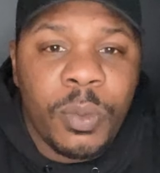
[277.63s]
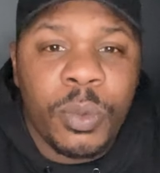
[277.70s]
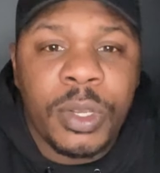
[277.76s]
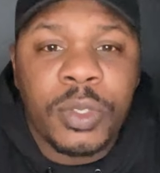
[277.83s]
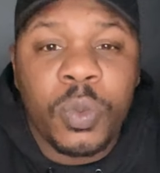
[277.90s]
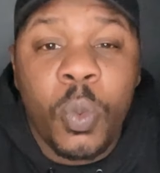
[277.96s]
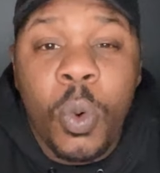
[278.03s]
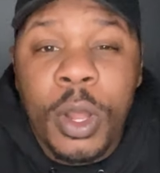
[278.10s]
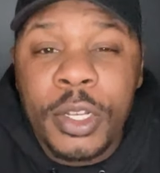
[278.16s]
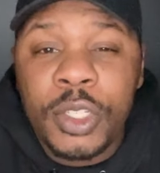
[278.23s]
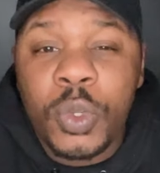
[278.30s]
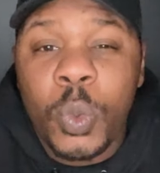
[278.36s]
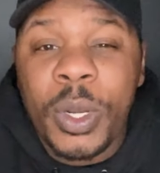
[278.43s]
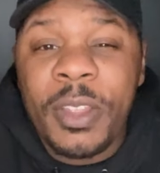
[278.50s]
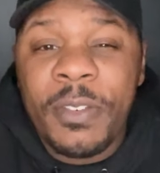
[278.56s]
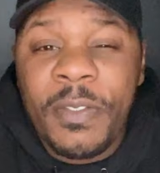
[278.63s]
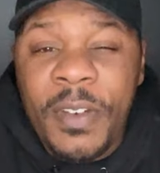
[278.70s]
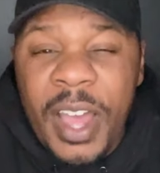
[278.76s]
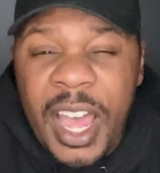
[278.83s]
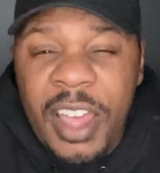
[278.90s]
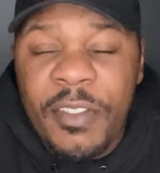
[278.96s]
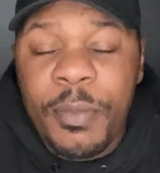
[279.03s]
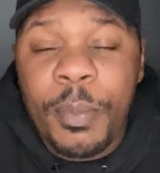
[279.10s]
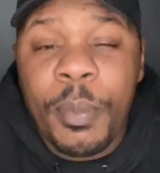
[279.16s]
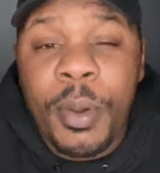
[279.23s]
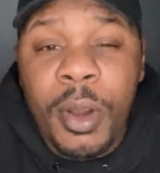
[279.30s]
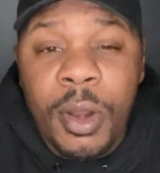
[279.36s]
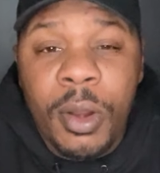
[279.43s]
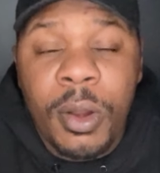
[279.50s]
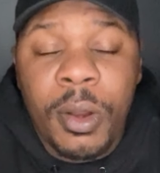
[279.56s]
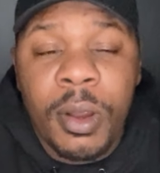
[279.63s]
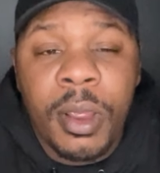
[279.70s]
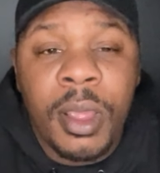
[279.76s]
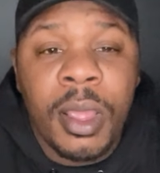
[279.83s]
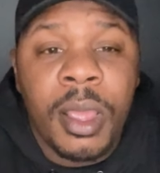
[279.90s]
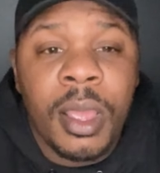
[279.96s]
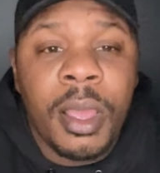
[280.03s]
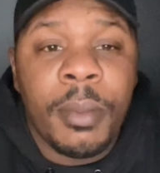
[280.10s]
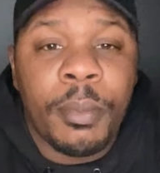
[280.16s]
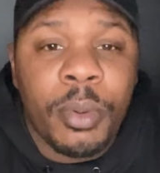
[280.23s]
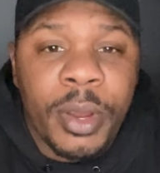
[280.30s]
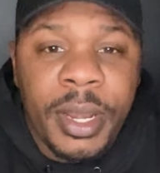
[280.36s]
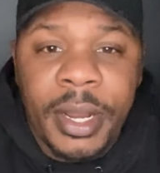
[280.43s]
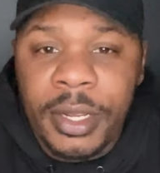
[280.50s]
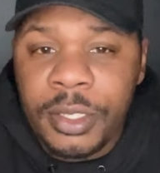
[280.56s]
was $125 per breeding.